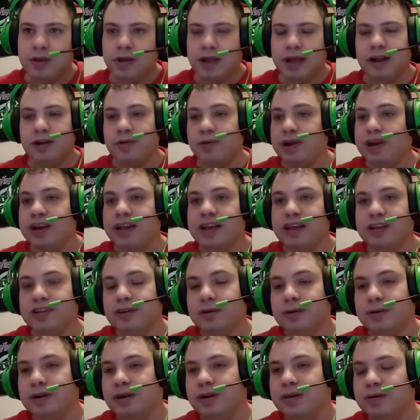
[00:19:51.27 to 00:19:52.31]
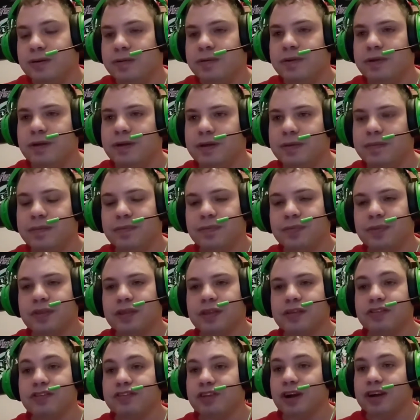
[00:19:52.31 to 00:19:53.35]
I really don't know.
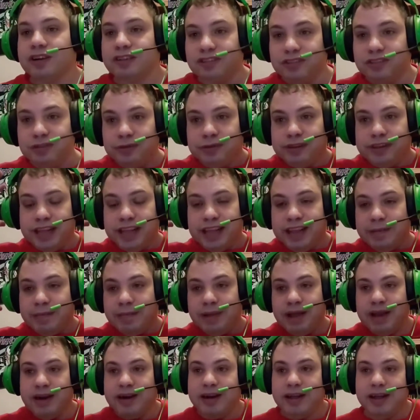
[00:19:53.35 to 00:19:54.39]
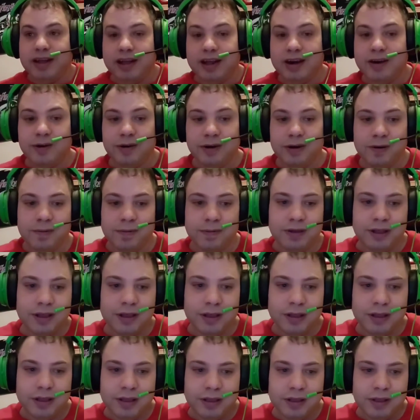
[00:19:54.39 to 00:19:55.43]
It's hard to think, man. I don't know.
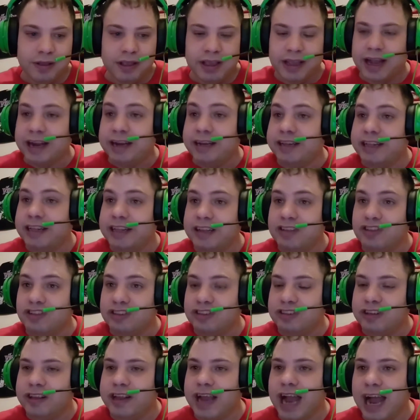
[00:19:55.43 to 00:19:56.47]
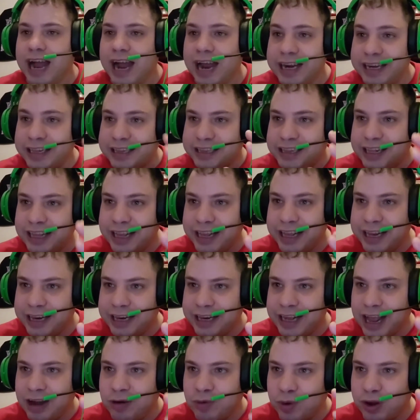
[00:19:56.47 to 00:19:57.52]
I I
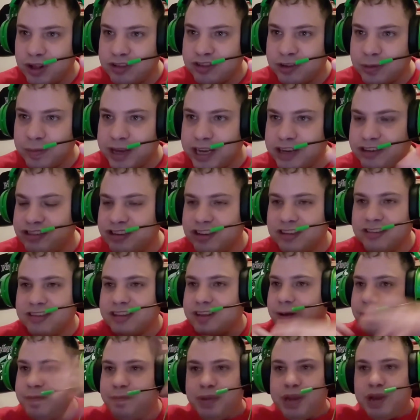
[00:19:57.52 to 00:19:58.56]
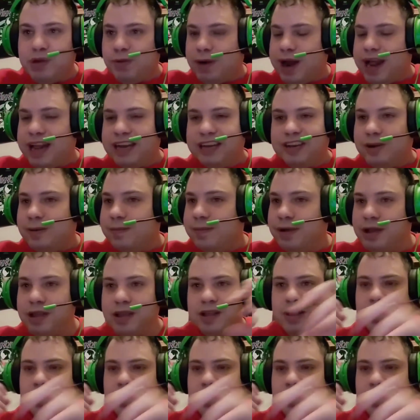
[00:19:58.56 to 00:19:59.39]
think at WrestleMania it's just gonna be random.